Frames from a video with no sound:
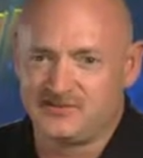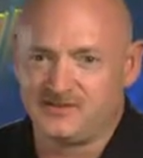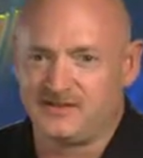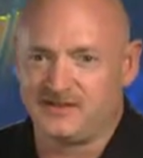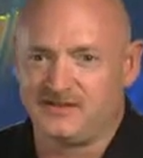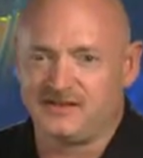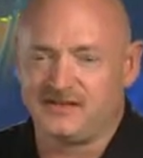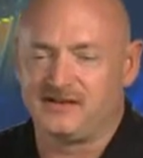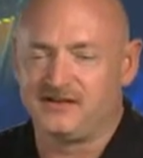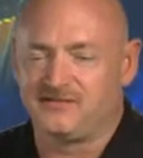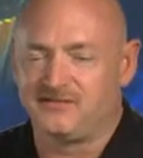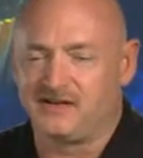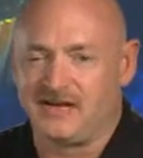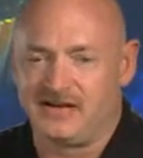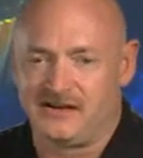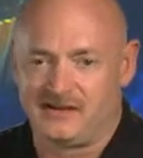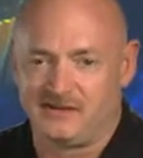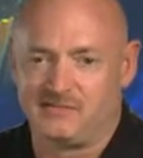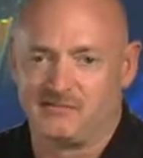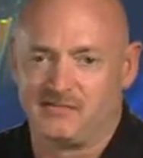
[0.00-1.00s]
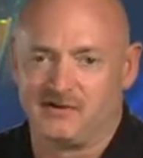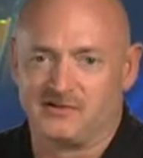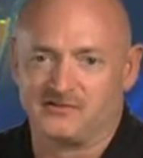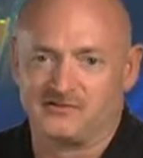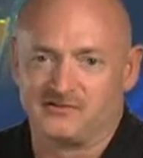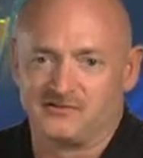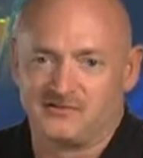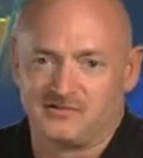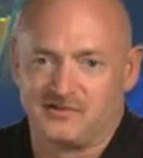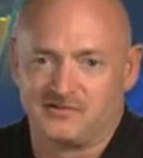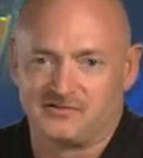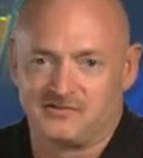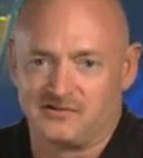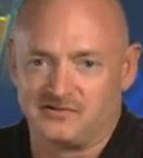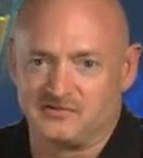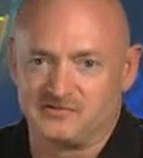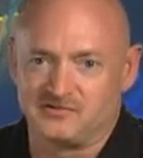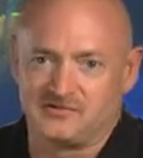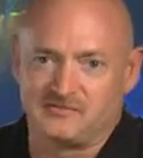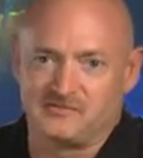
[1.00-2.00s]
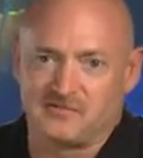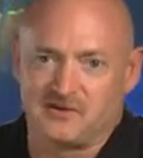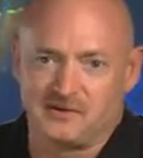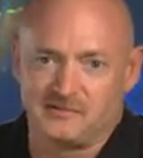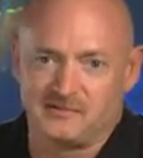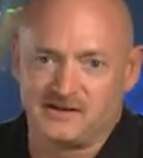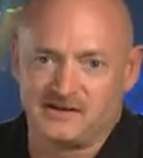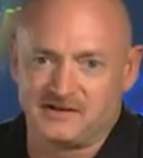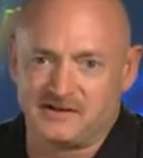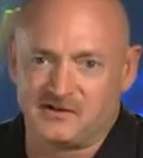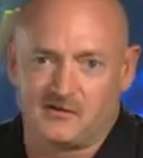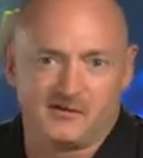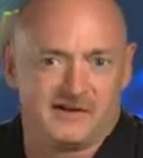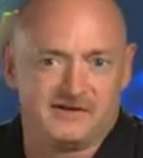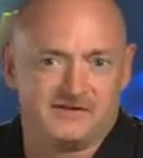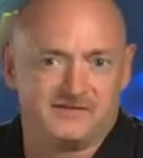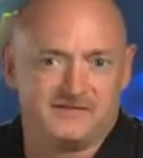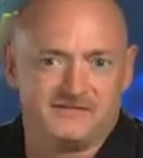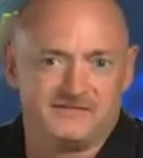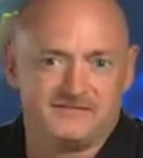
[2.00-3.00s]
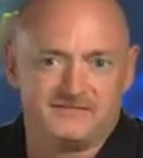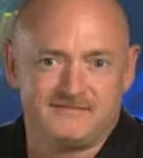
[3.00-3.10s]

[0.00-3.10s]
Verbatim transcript: if you had any brothers or sisters, you probably didn't go on